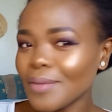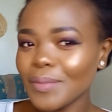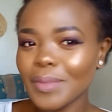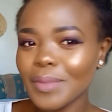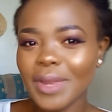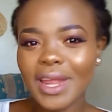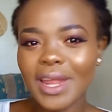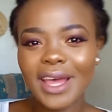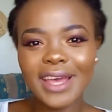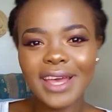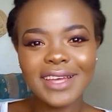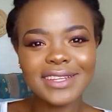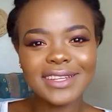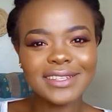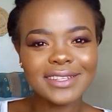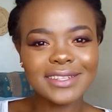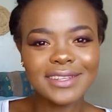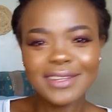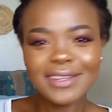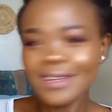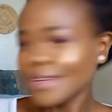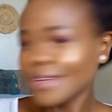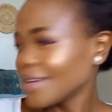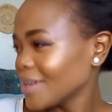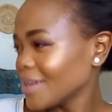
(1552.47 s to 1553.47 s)
Blind,
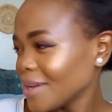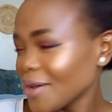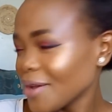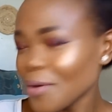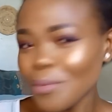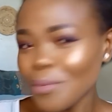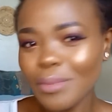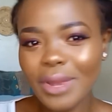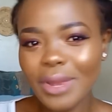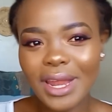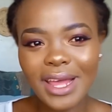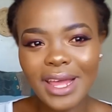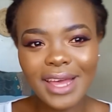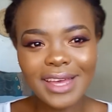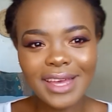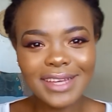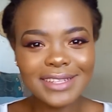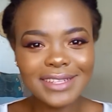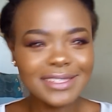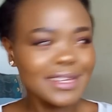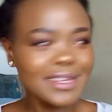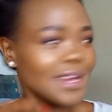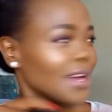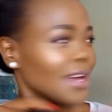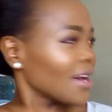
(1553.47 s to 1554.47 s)

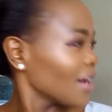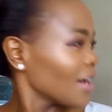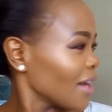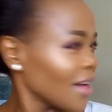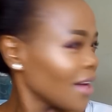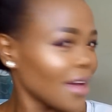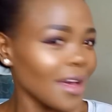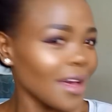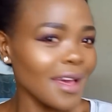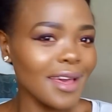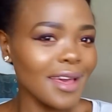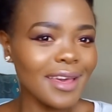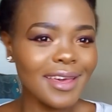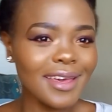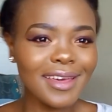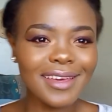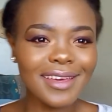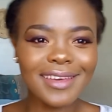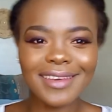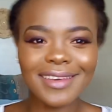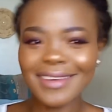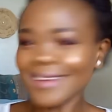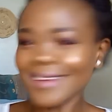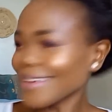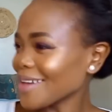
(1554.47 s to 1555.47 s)
blind,
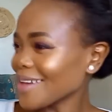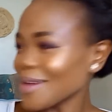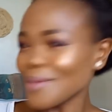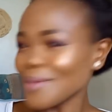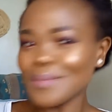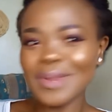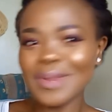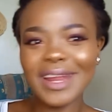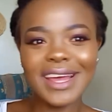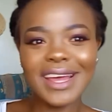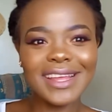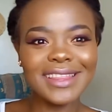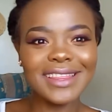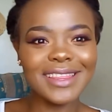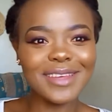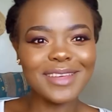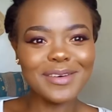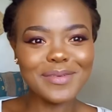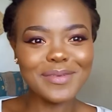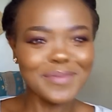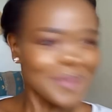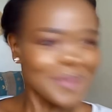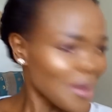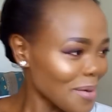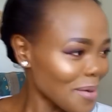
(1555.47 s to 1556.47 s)
hey, blind
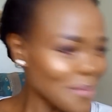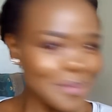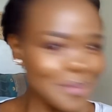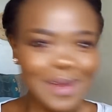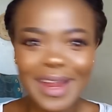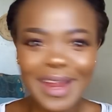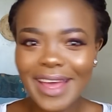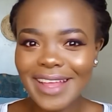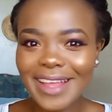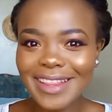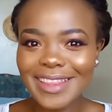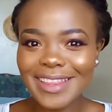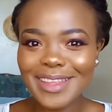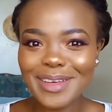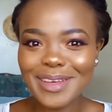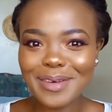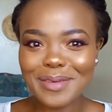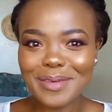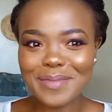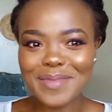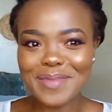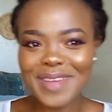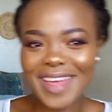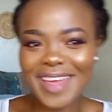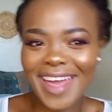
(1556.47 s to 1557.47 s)
them, blind
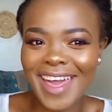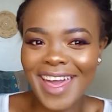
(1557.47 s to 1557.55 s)
them.